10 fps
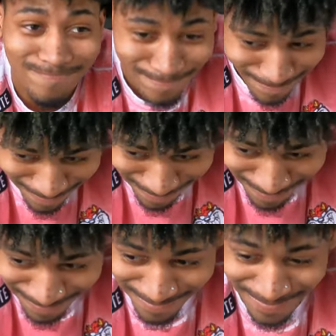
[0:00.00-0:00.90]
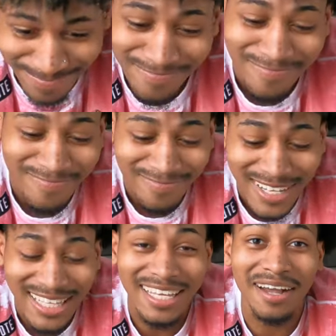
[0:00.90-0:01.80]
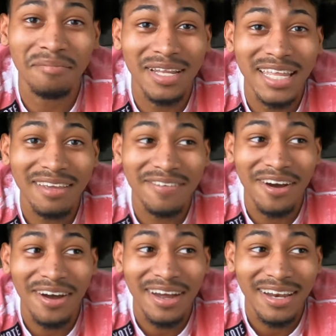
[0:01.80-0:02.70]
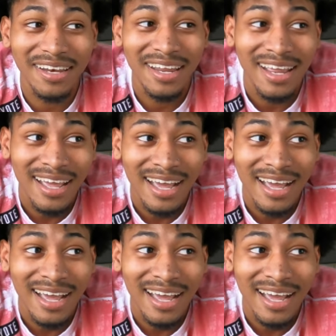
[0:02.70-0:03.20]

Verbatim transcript: I think I'm gonna leave it on.